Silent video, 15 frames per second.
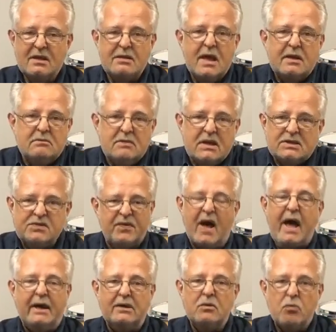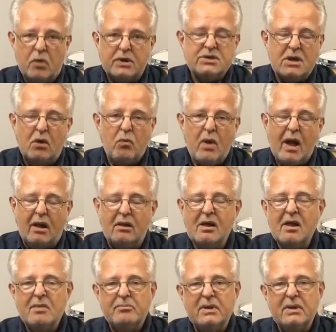Then it's fine, it works out well.